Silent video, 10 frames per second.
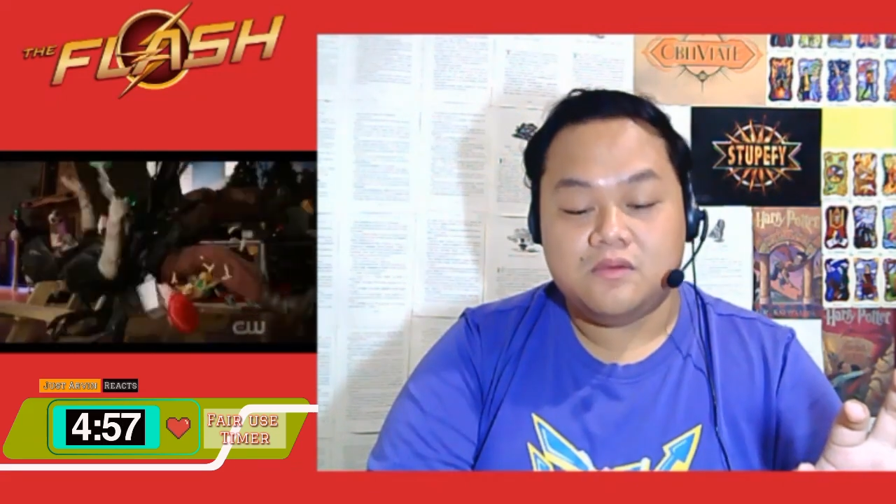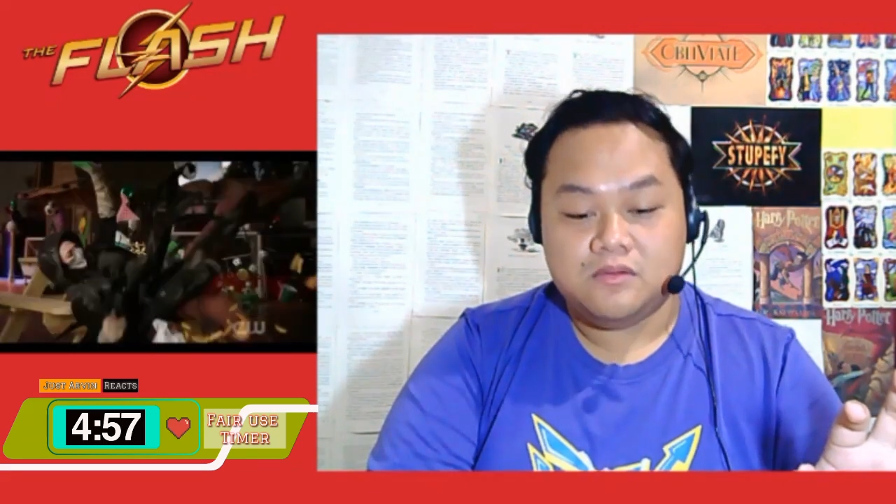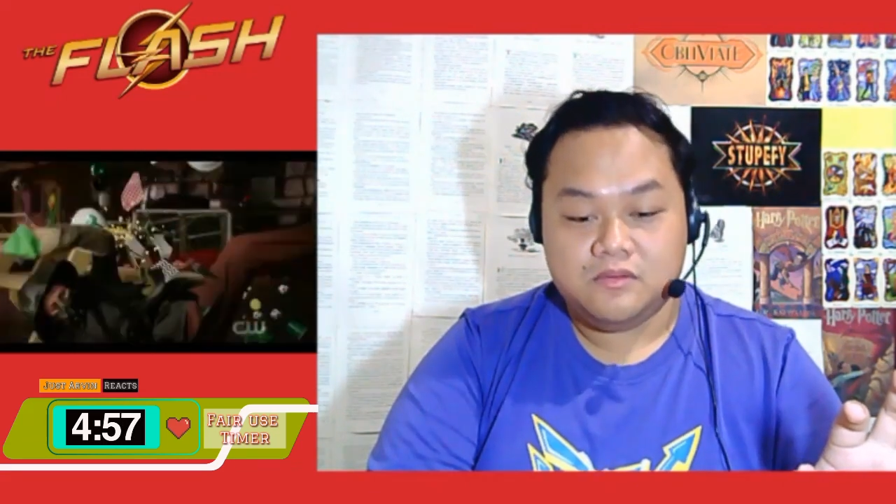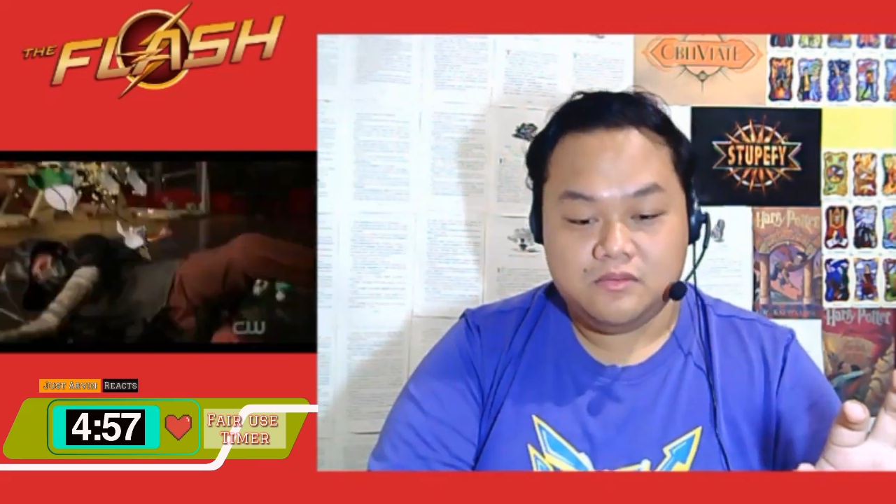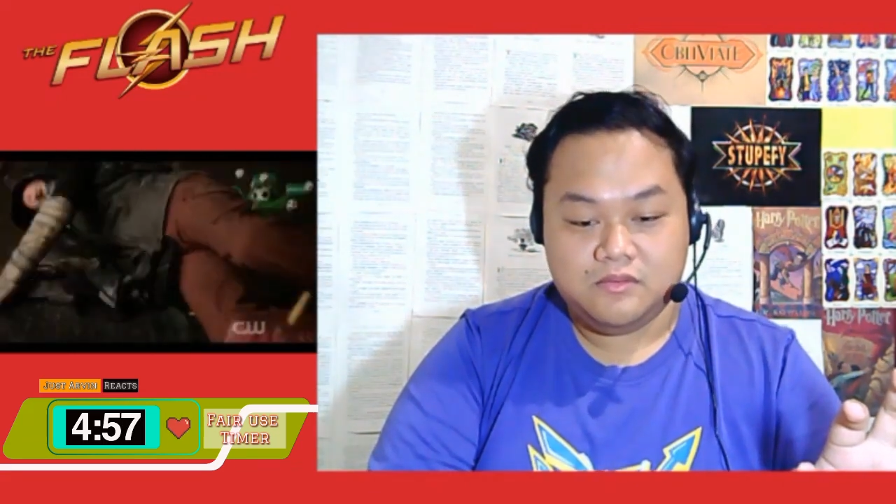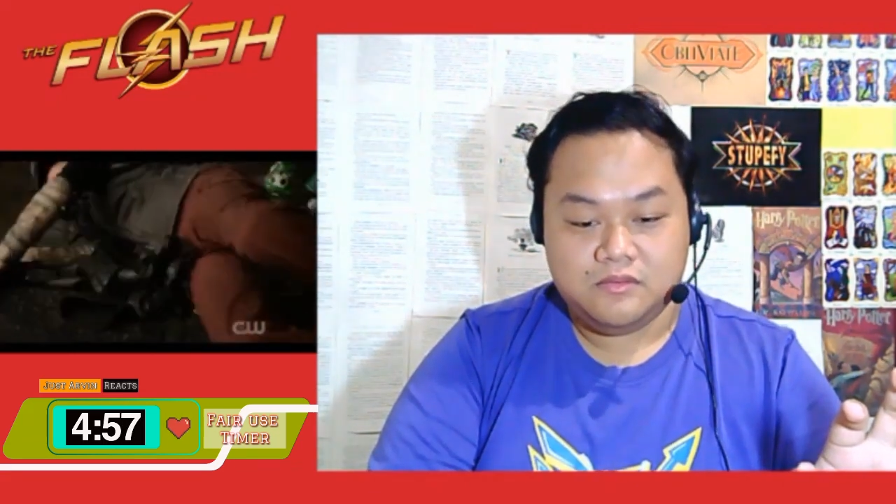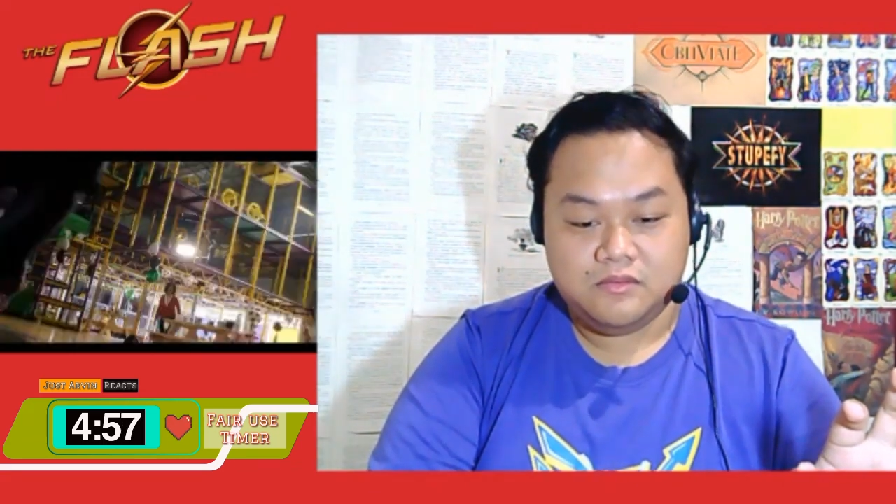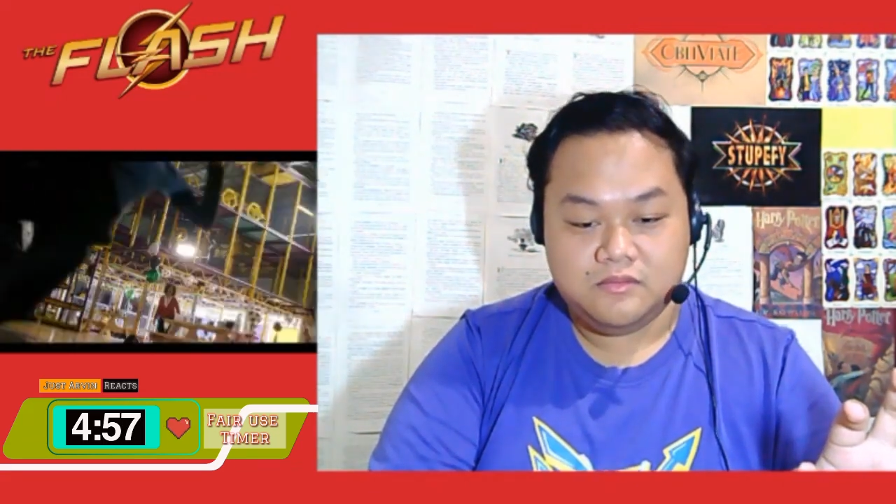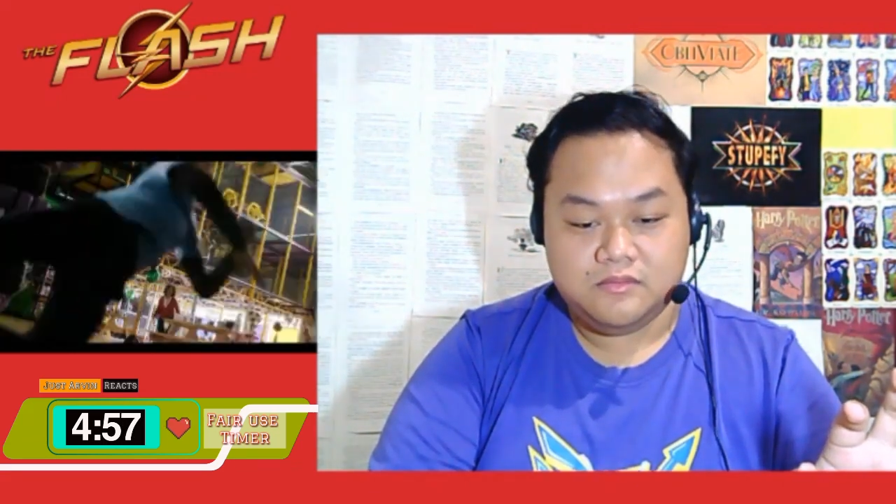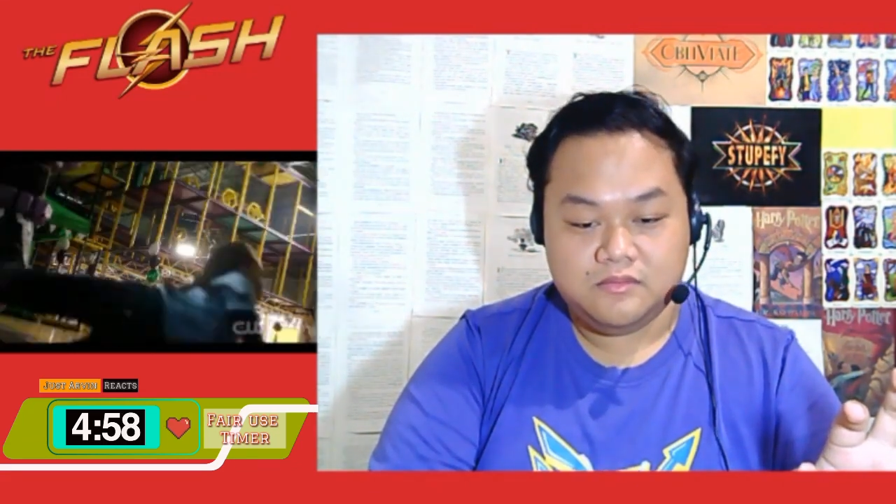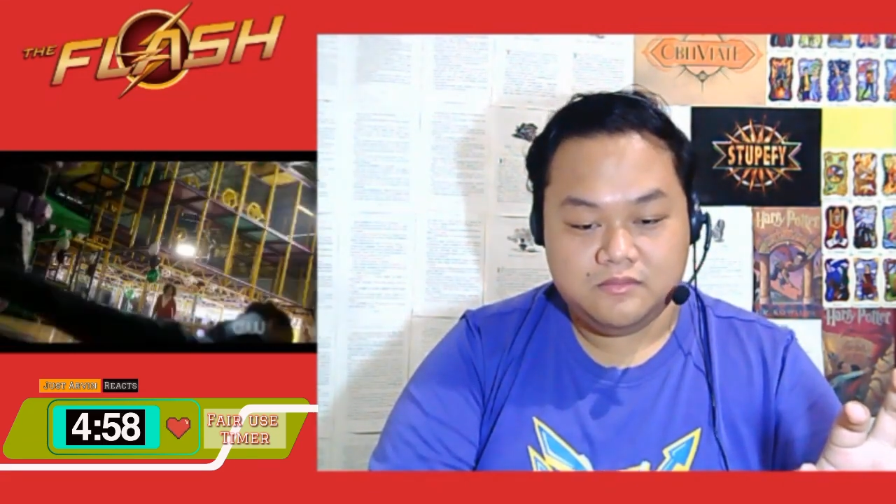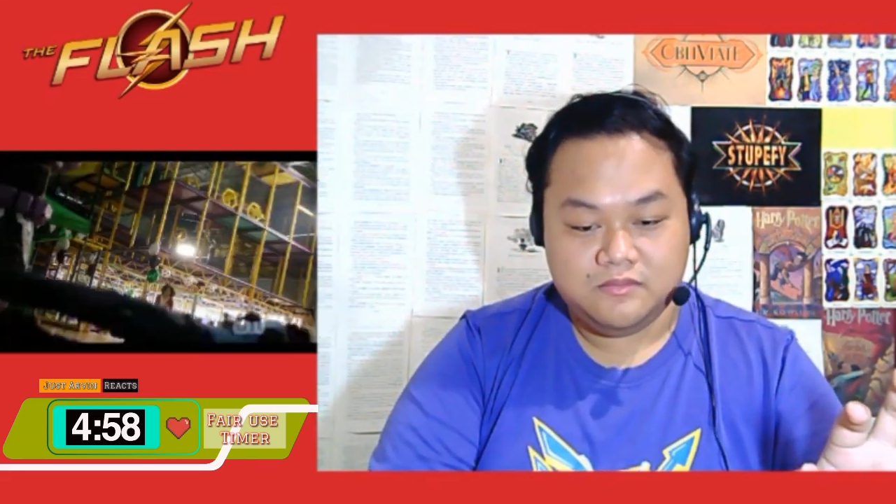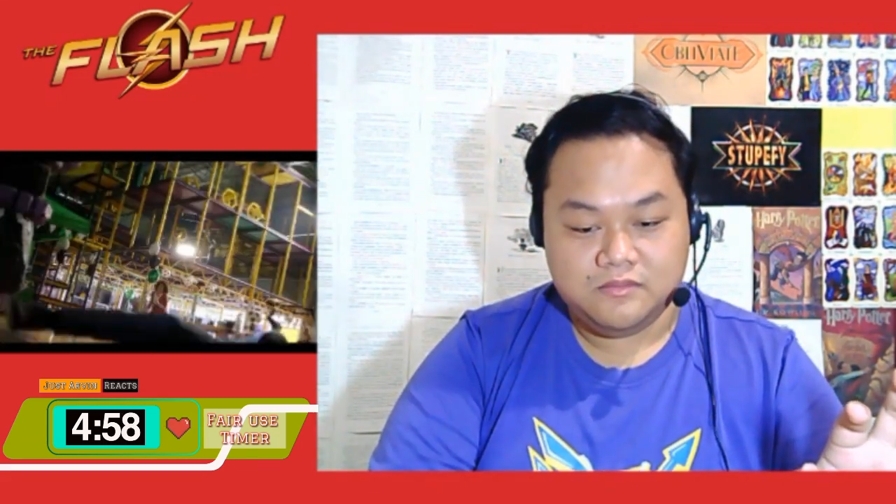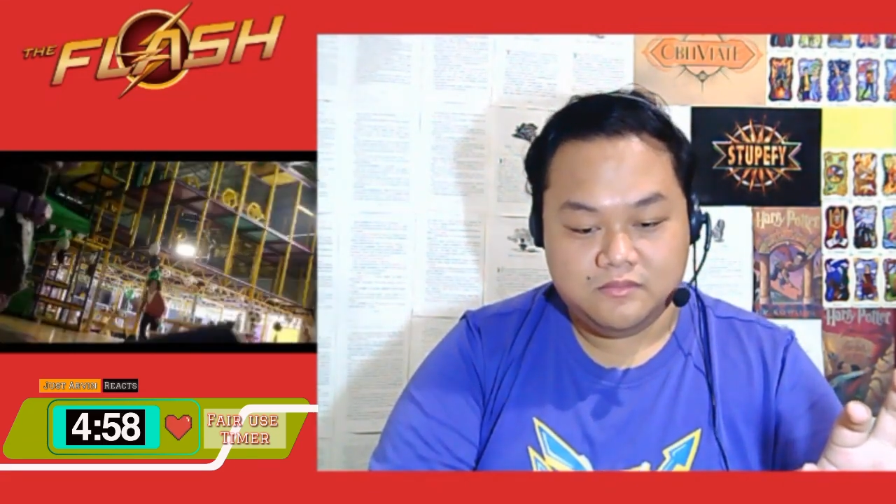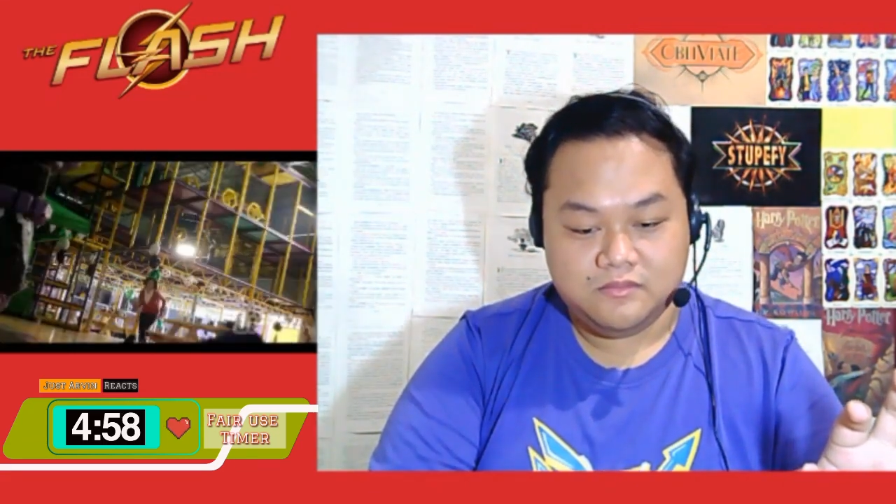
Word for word: Alex.